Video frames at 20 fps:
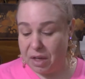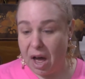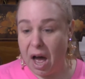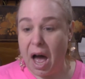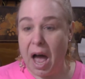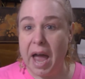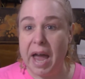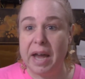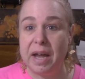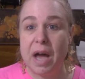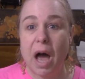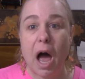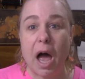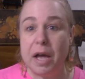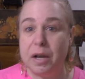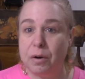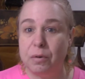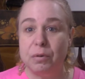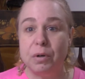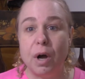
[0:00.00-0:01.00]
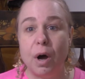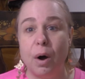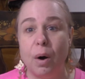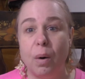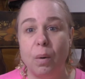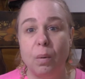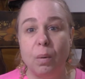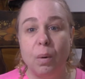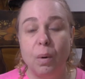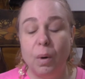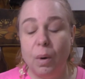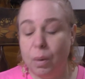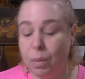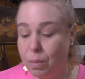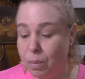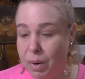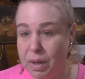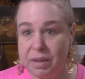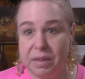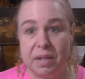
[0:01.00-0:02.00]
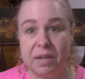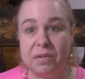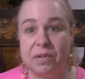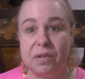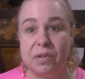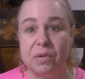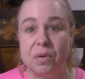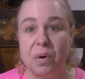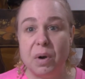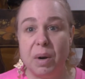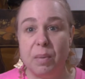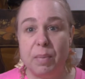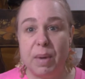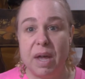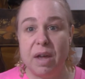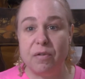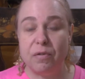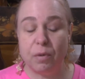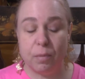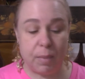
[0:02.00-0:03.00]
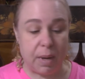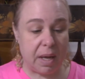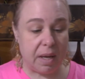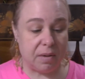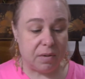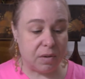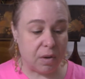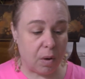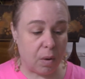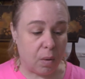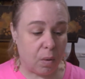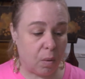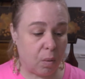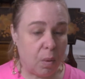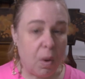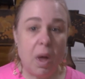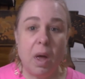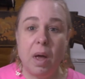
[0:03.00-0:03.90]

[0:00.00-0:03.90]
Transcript: I, I don't know what this is going to be for me. So